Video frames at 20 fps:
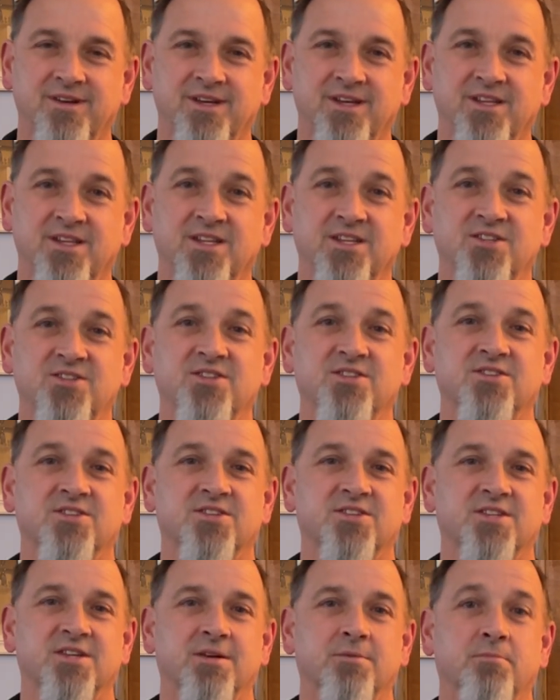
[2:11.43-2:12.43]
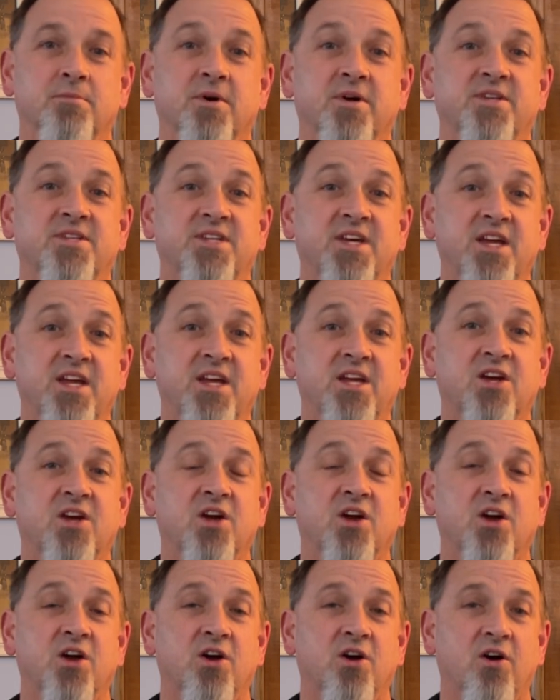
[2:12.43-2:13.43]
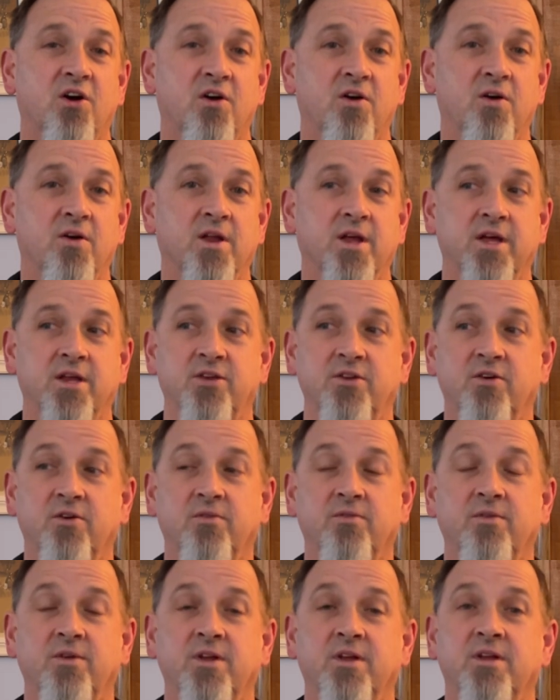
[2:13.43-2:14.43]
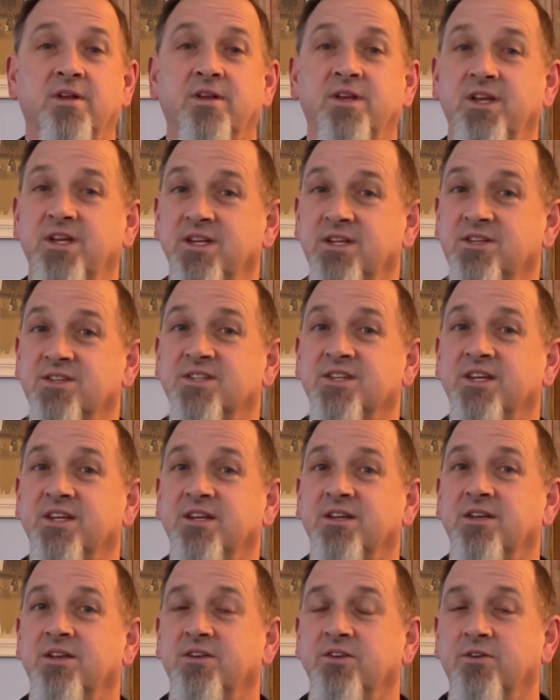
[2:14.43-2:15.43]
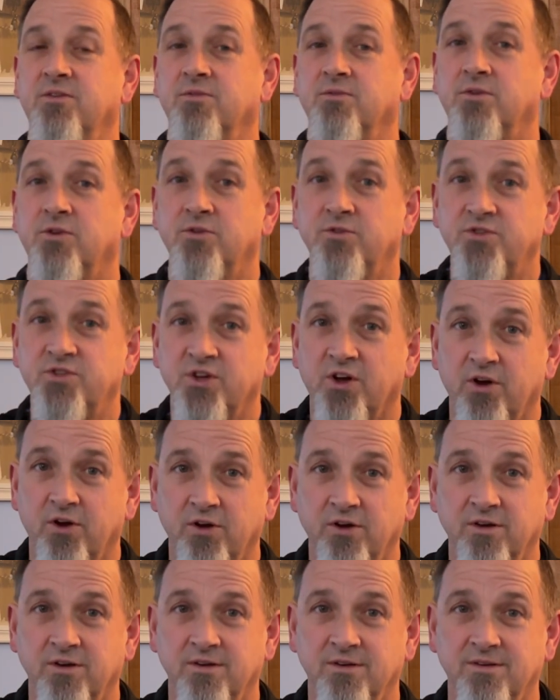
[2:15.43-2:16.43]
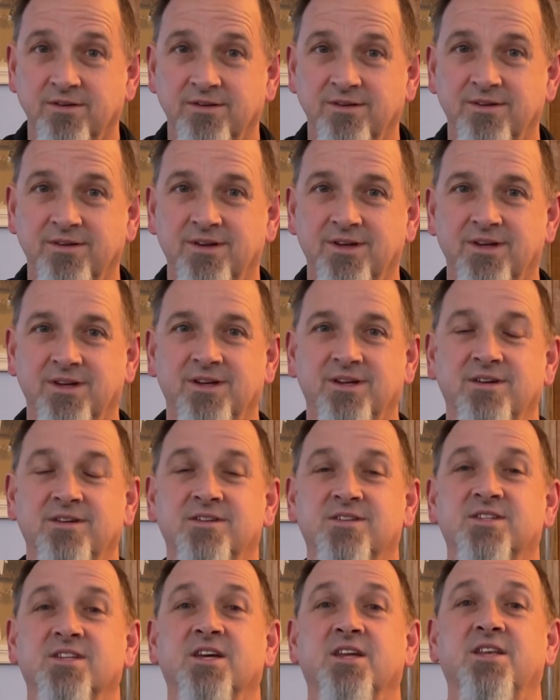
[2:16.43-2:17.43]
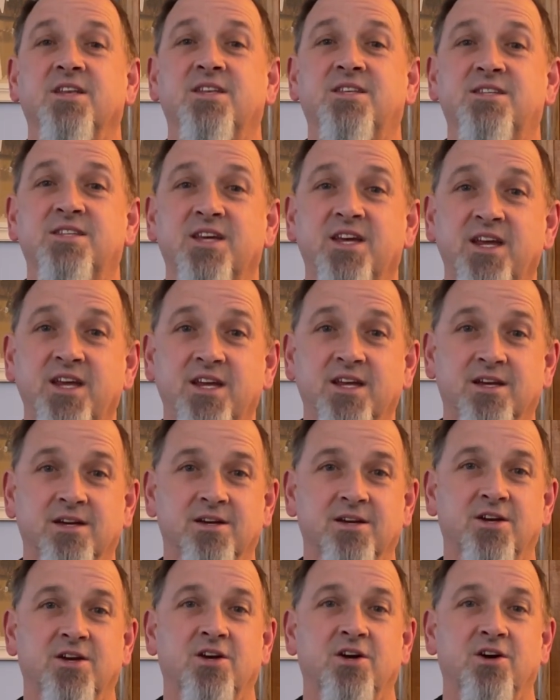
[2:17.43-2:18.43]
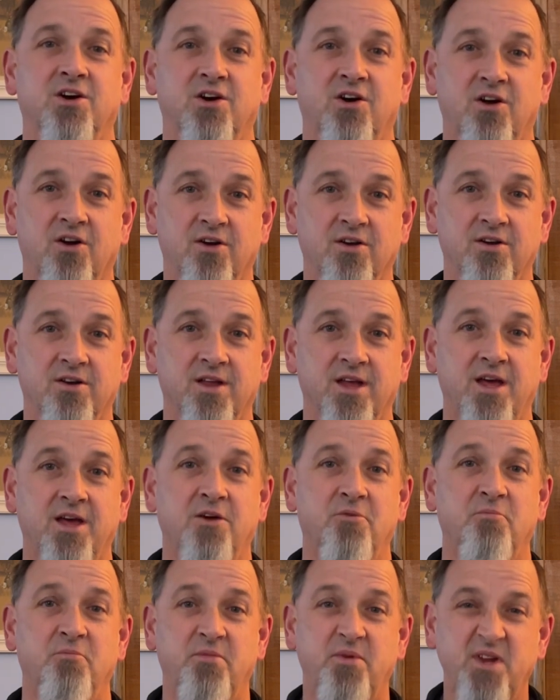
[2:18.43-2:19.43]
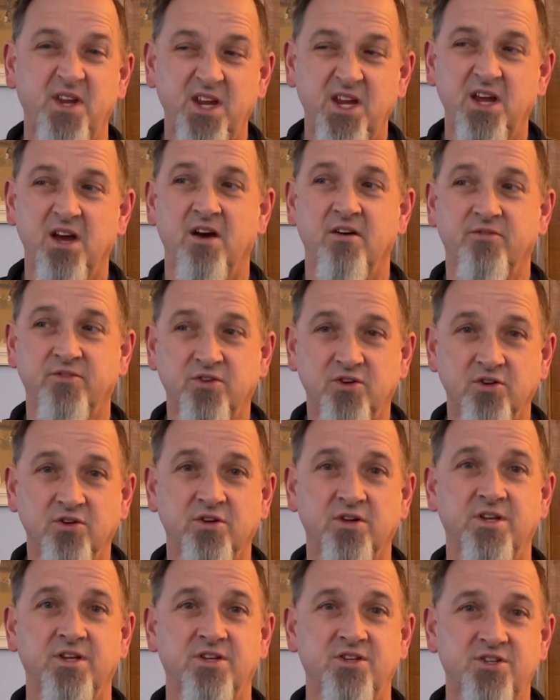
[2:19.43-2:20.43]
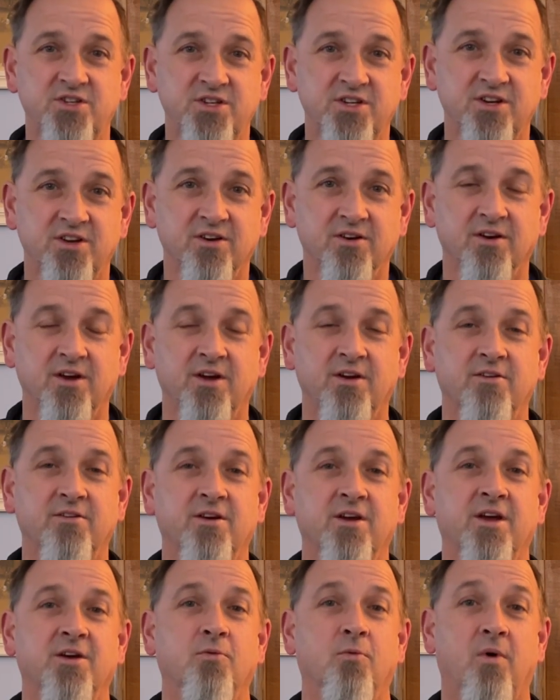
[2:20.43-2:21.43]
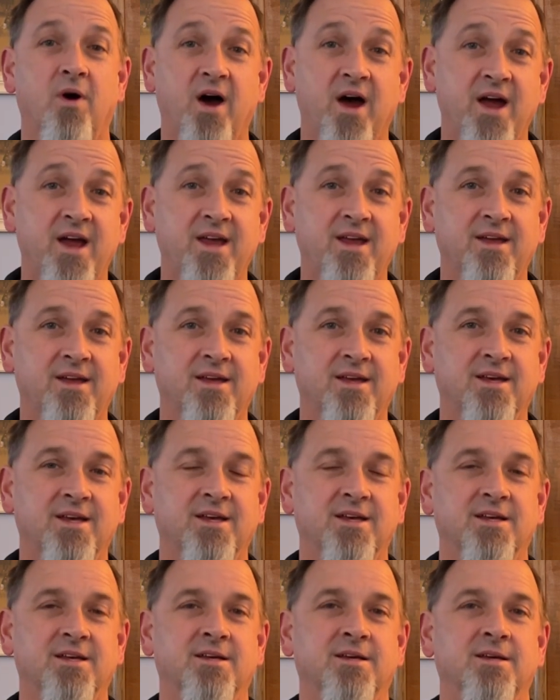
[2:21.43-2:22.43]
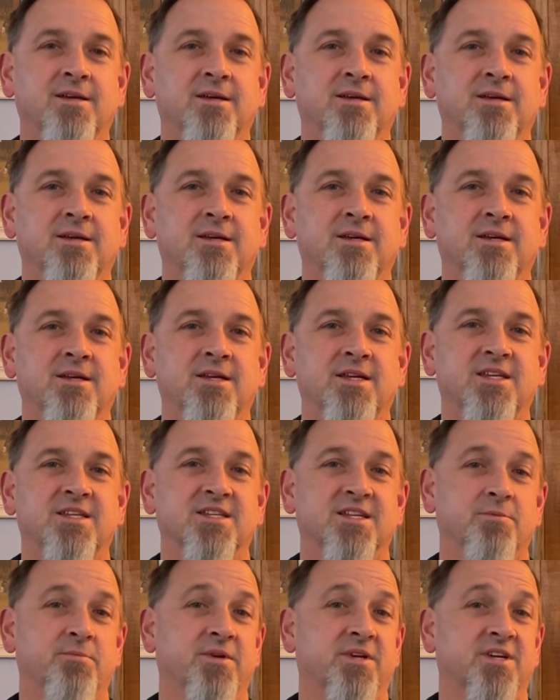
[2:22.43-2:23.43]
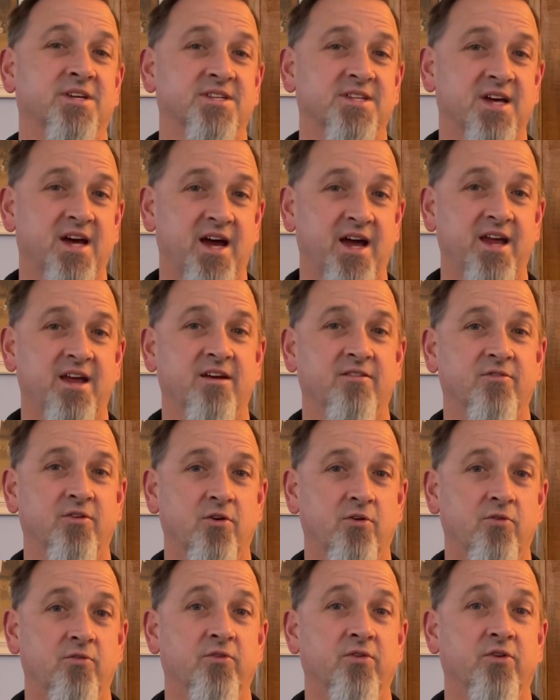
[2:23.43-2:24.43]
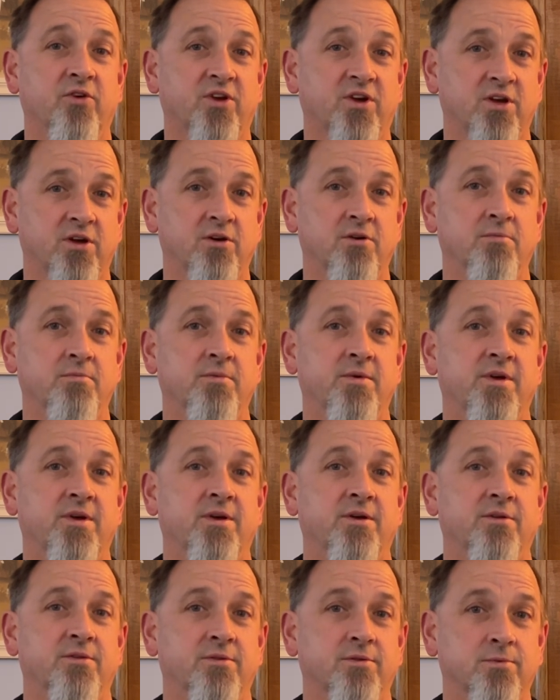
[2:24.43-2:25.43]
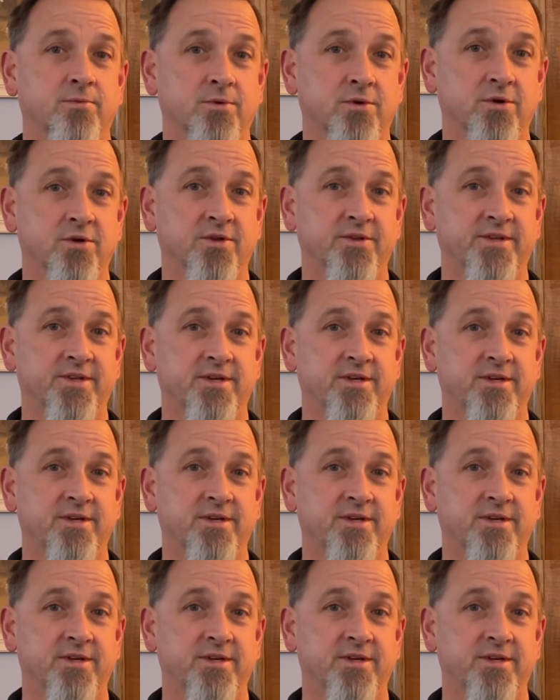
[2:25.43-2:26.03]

And then Jesus said, but take heart. He didn't say, don't lose heart. He said, take heart. Be of good cheer. Why? He said, because I have overcome the world.